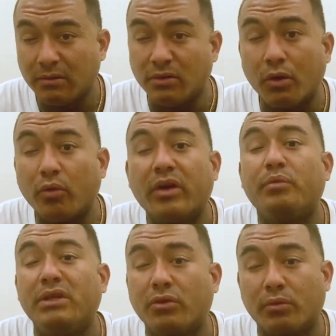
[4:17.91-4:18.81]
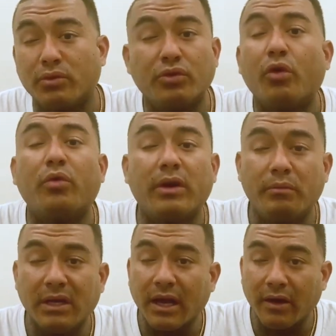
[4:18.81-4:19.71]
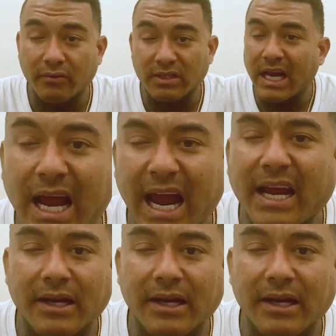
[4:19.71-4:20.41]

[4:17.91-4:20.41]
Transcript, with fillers: Don't want to be normal. Don't want to be average. Hate